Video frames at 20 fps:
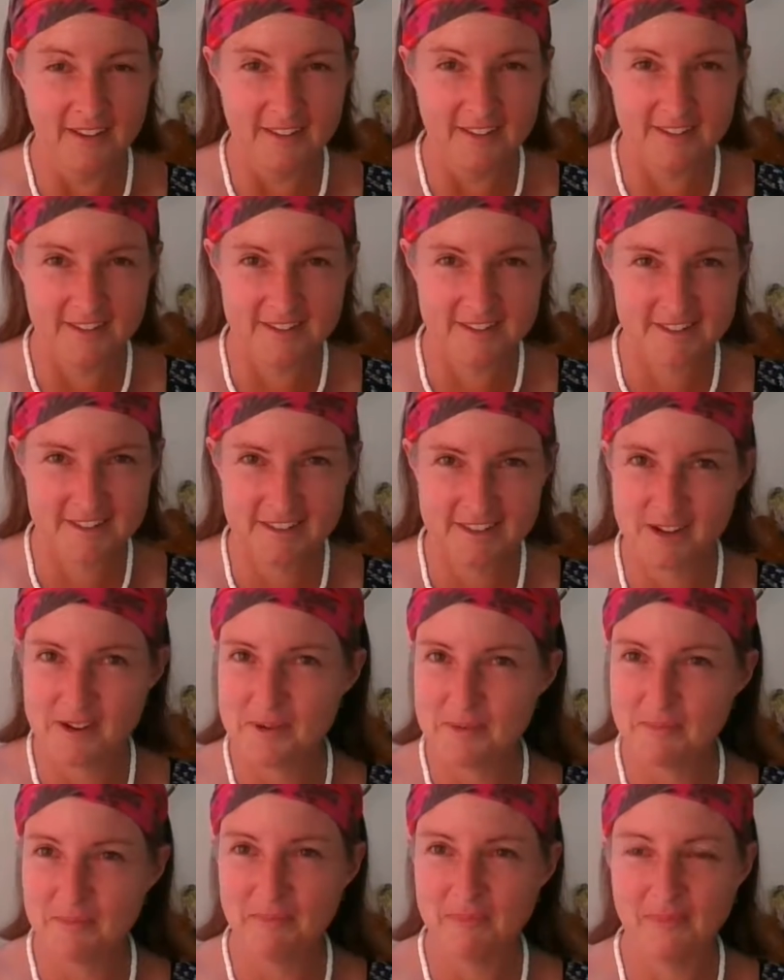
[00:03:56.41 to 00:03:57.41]

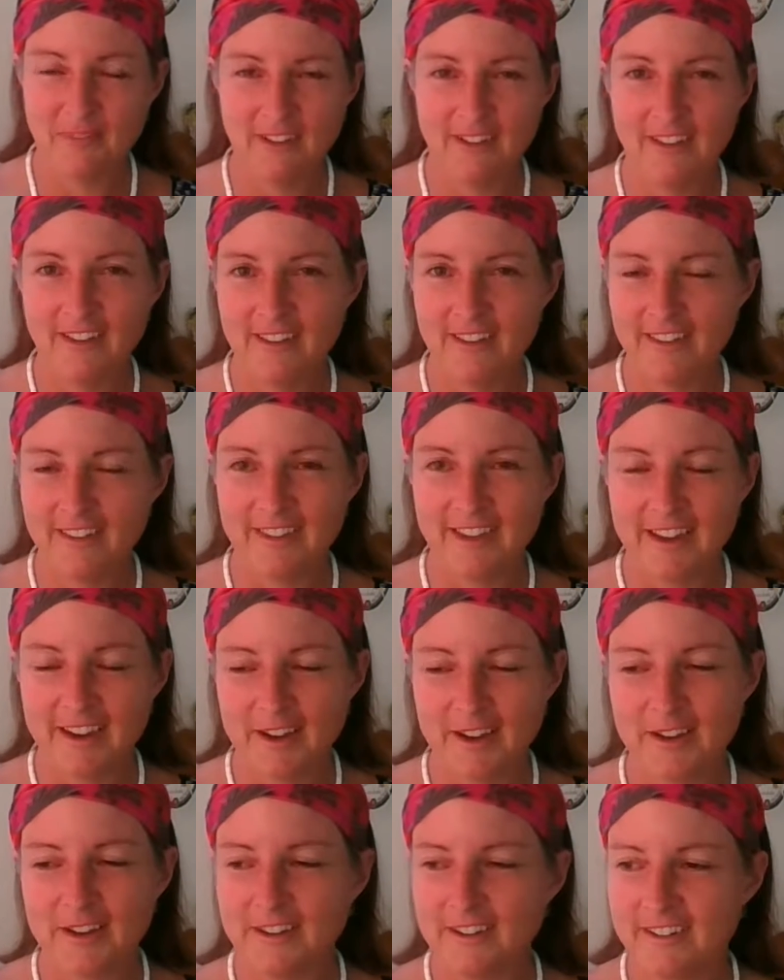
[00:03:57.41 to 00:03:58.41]
some
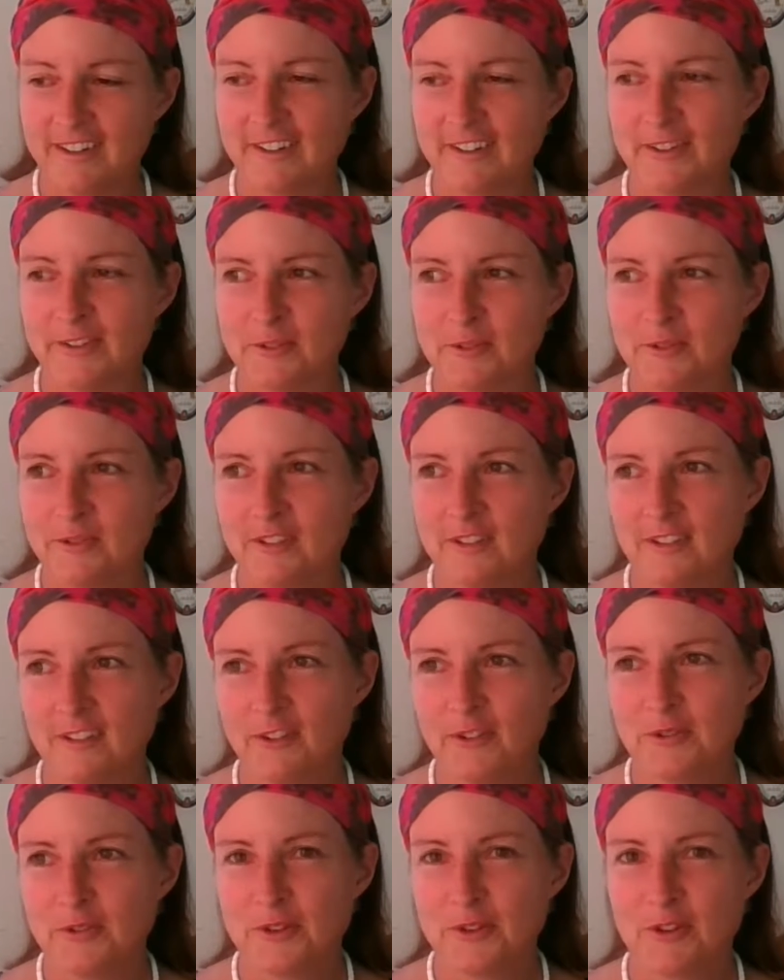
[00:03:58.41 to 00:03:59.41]

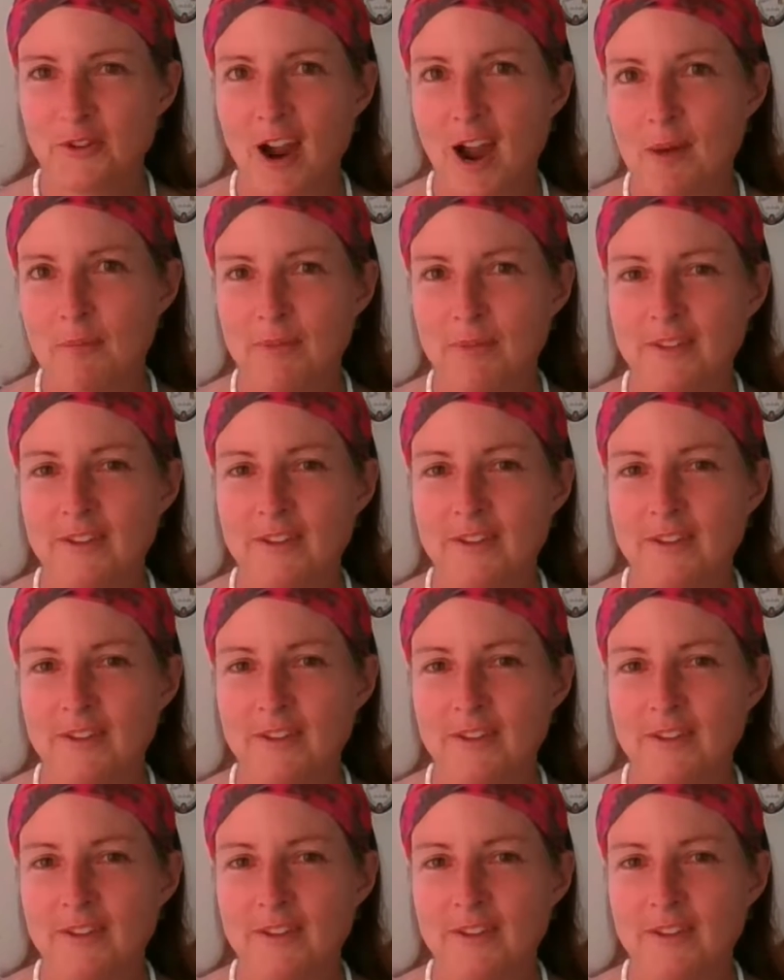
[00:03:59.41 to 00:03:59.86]
old crap that